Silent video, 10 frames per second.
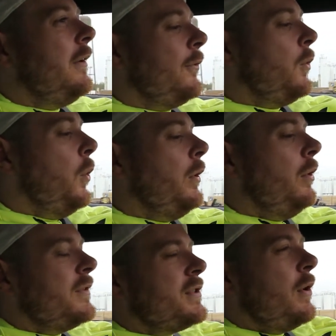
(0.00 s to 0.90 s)
for
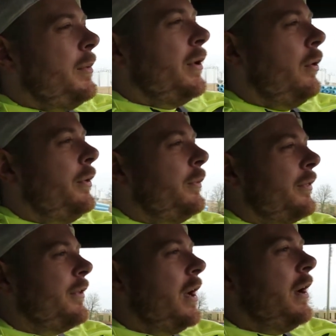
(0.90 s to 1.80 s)
coilovers though, I'll be going
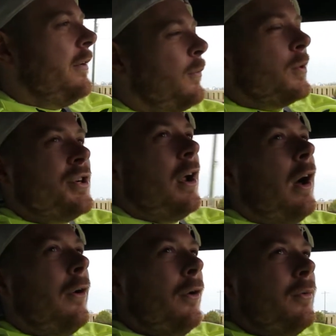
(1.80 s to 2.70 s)
with Fortune
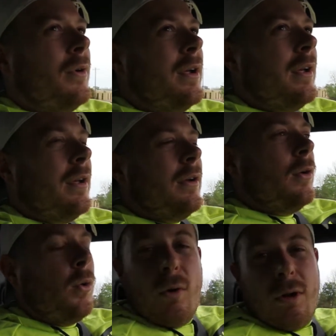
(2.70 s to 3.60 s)
Auto
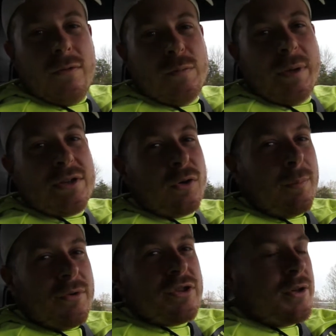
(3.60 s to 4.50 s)
coilovers because they're
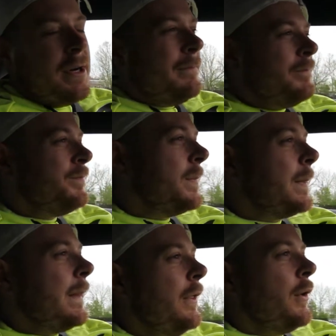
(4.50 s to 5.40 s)
up the street,
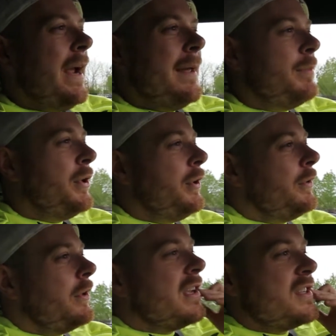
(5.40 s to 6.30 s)
they're hand built,
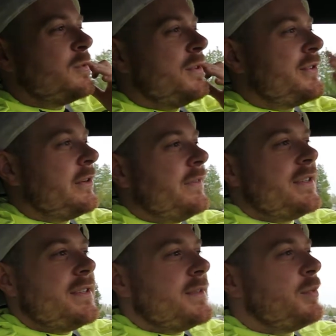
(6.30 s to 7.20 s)
the customer
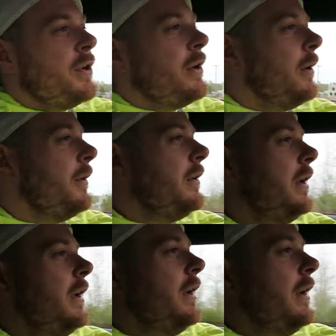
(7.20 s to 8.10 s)
service is pretty hard
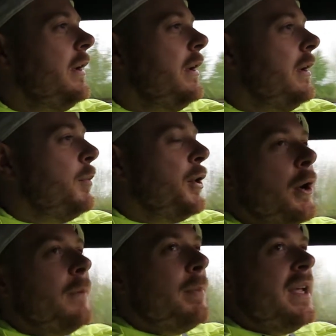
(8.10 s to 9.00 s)

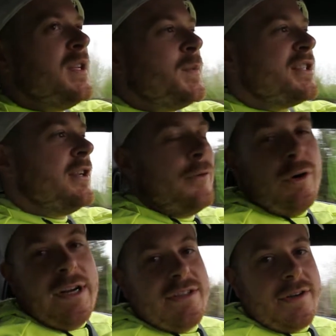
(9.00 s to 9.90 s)
to beat, especially if
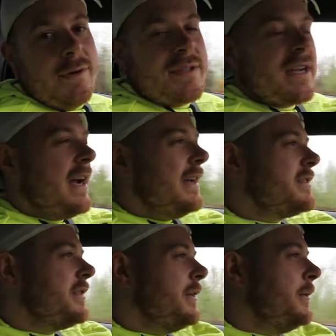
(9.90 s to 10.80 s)
you're an East Coast guy.
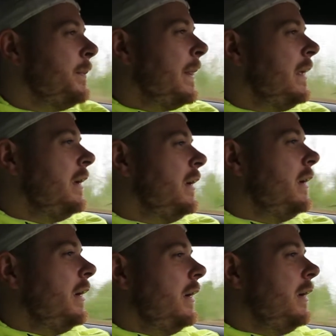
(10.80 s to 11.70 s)
So
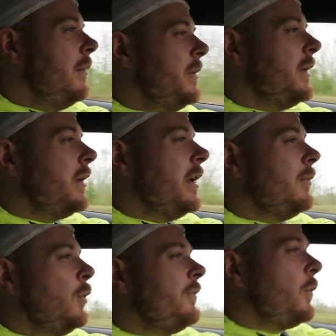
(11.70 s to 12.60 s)
I'm gonna
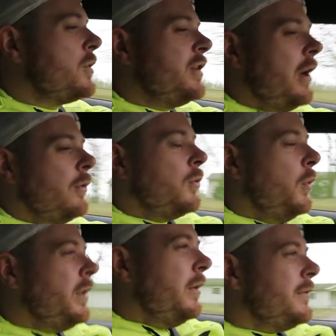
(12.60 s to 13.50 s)
go with Fortune Auto
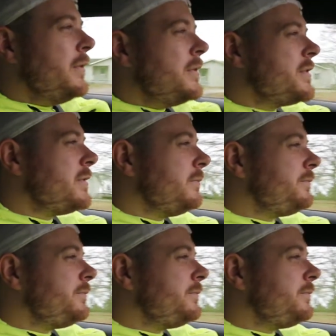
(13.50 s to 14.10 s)
coilovers.